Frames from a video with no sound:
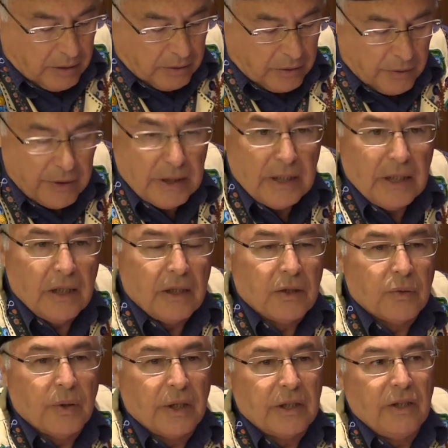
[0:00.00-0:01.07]
to the
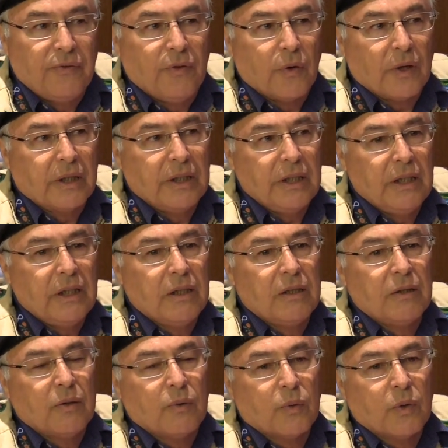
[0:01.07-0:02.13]
2014
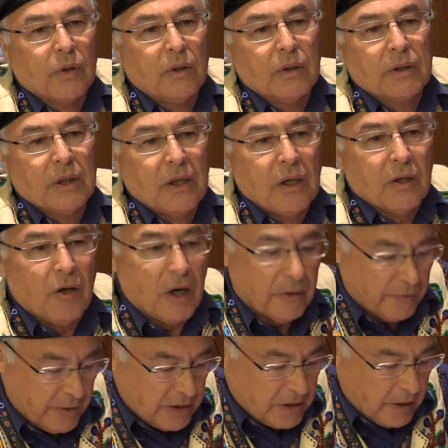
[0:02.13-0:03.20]
World
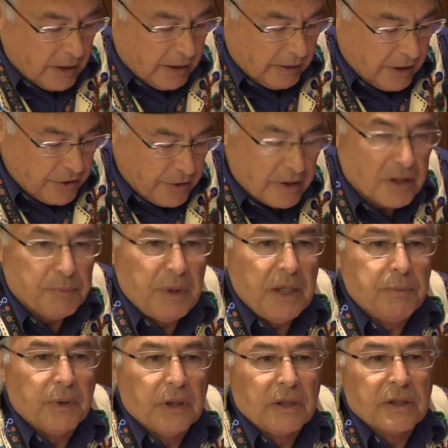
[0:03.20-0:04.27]
Conference on Indigenous
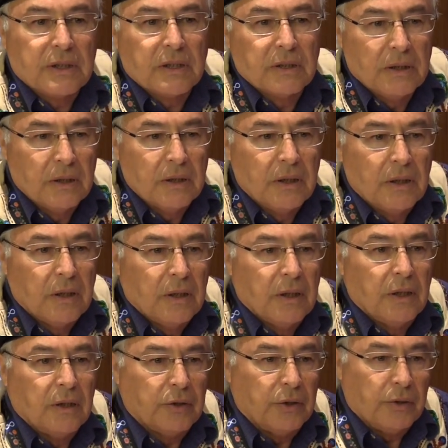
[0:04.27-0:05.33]
Peoples
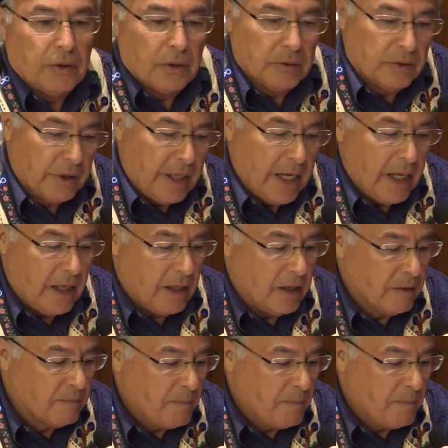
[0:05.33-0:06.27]
to today.